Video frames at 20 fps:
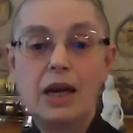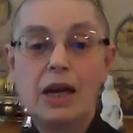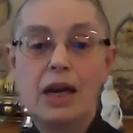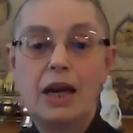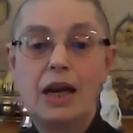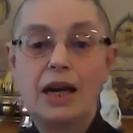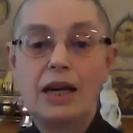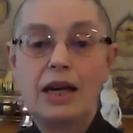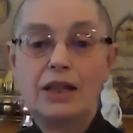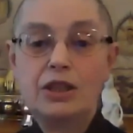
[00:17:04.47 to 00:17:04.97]

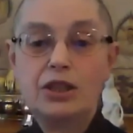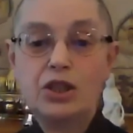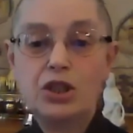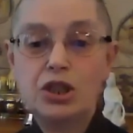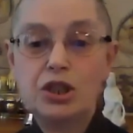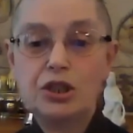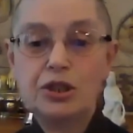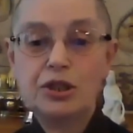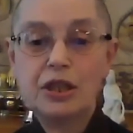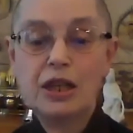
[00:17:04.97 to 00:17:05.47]
And she
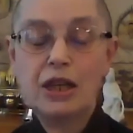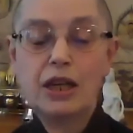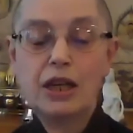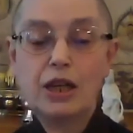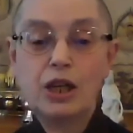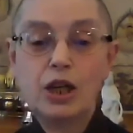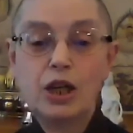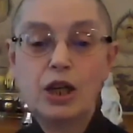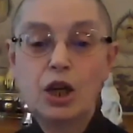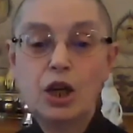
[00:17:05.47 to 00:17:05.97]
said,
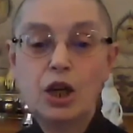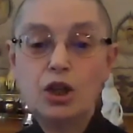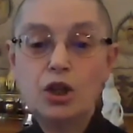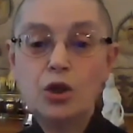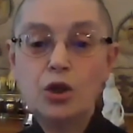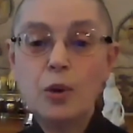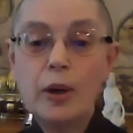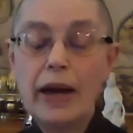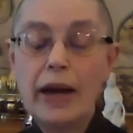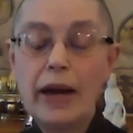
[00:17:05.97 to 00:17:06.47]
"You
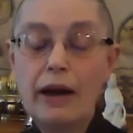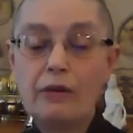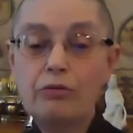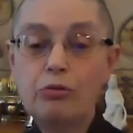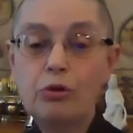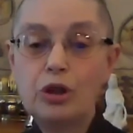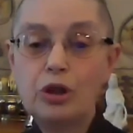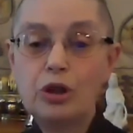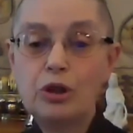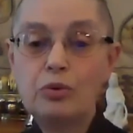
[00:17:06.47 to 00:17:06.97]
have
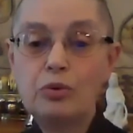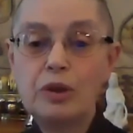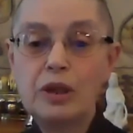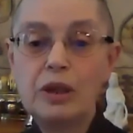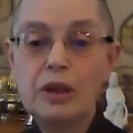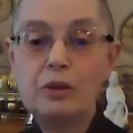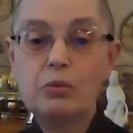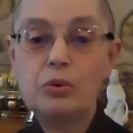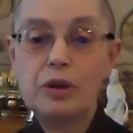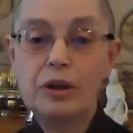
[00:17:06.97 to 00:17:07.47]
what you
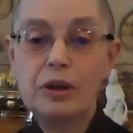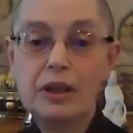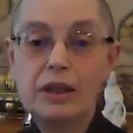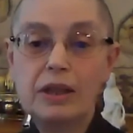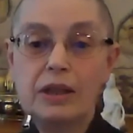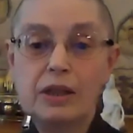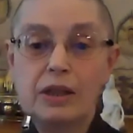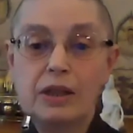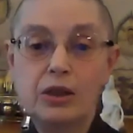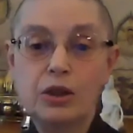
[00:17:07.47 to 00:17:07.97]
need
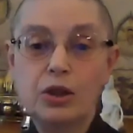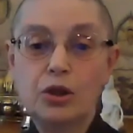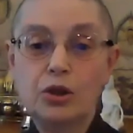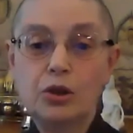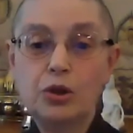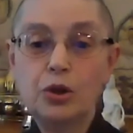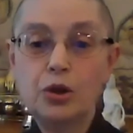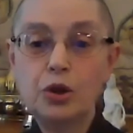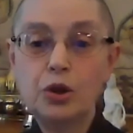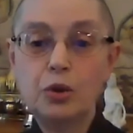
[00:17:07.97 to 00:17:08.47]
within.
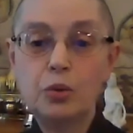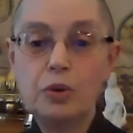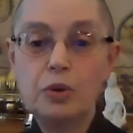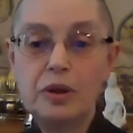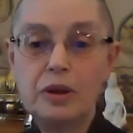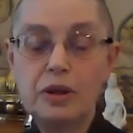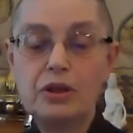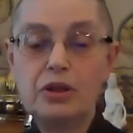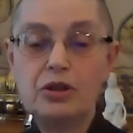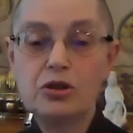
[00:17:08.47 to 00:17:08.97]
Look
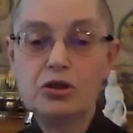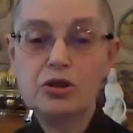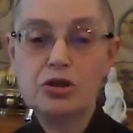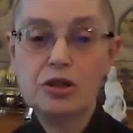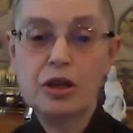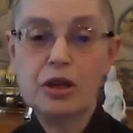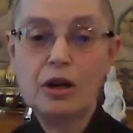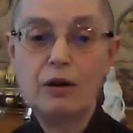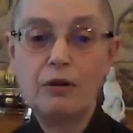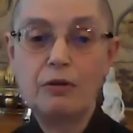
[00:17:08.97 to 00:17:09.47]
within
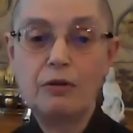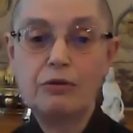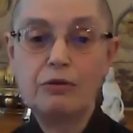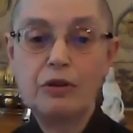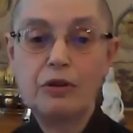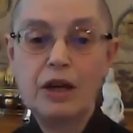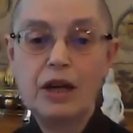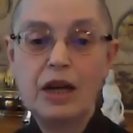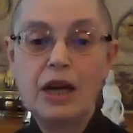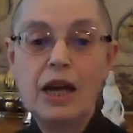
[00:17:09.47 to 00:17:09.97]
yourself."
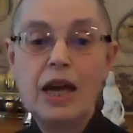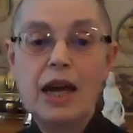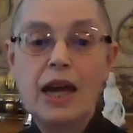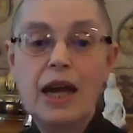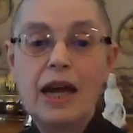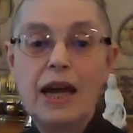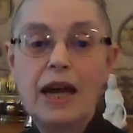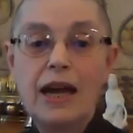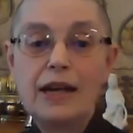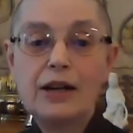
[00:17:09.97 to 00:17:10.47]

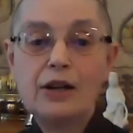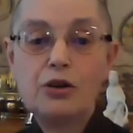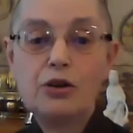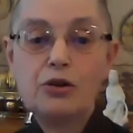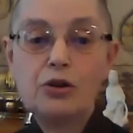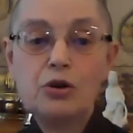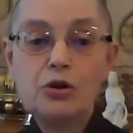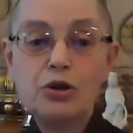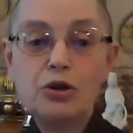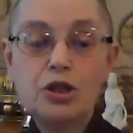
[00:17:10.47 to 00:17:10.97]
And
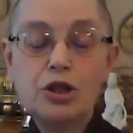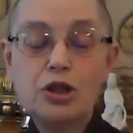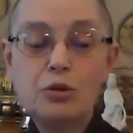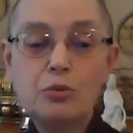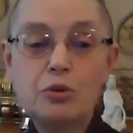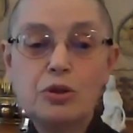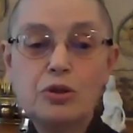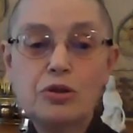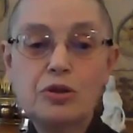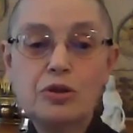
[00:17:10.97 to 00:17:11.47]
although she
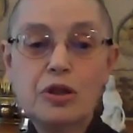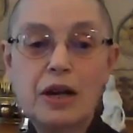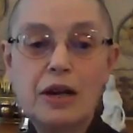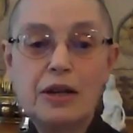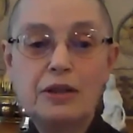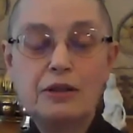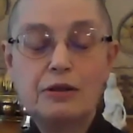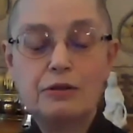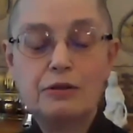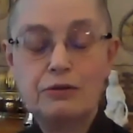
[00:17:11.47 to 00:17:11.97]
was
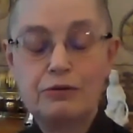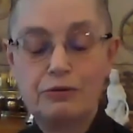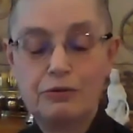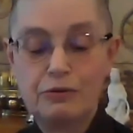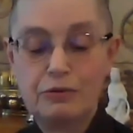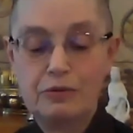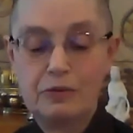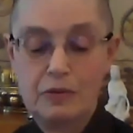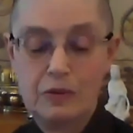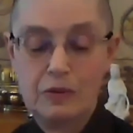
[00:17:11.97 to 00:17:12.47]
kind of
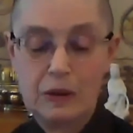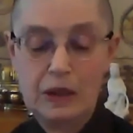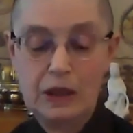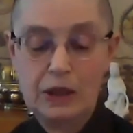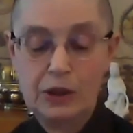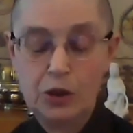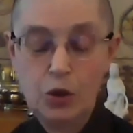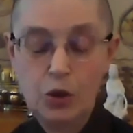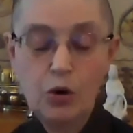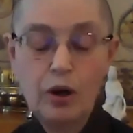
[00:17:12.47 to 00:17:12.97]

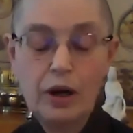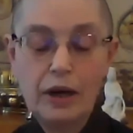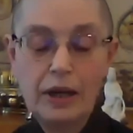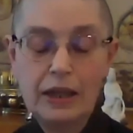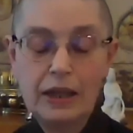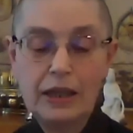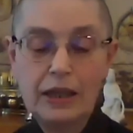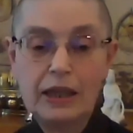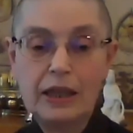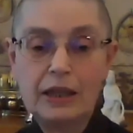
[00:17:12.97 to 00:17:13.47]
annoyed
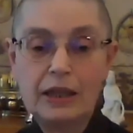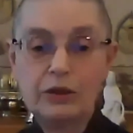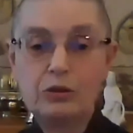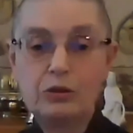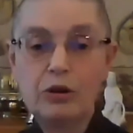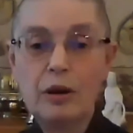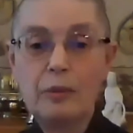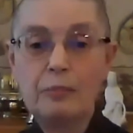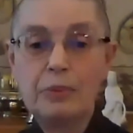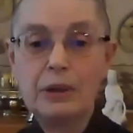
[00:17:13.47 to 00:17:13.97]
and
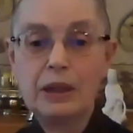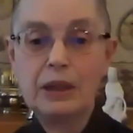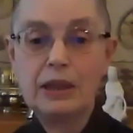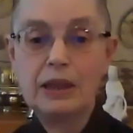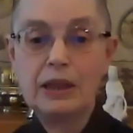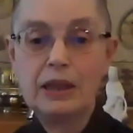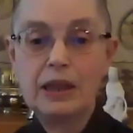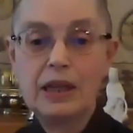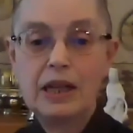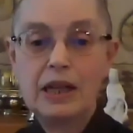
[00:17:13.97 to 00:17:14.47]
grumpy,
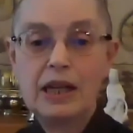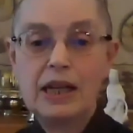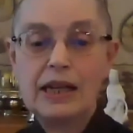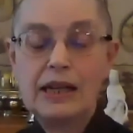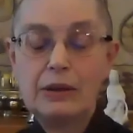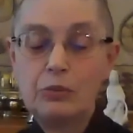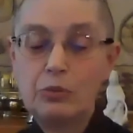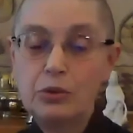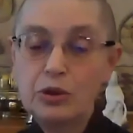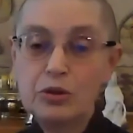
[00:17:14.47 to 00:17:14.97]

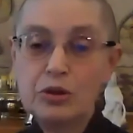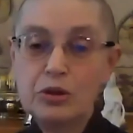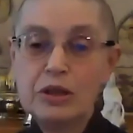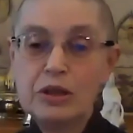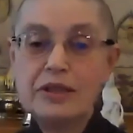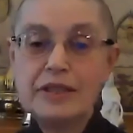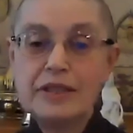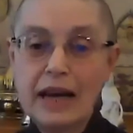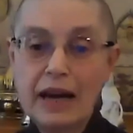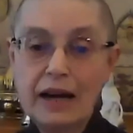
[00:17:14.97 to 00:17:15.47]
it was
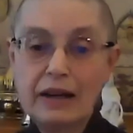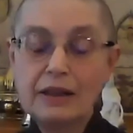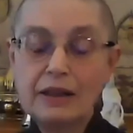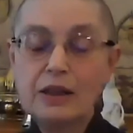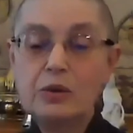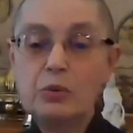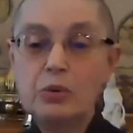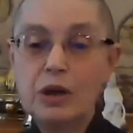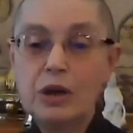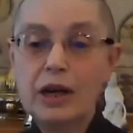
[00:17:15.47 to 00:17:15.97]
exactly
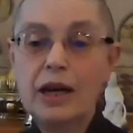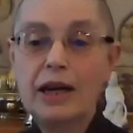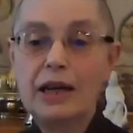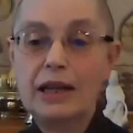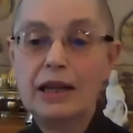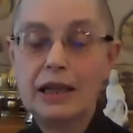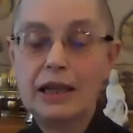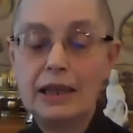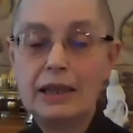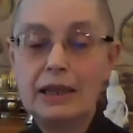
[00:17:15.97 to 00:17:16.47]
what I
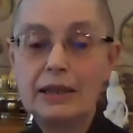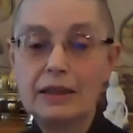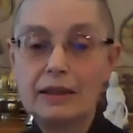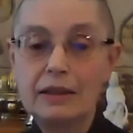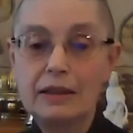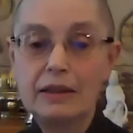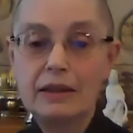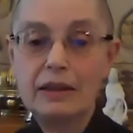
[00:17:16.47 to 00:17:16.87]
needed.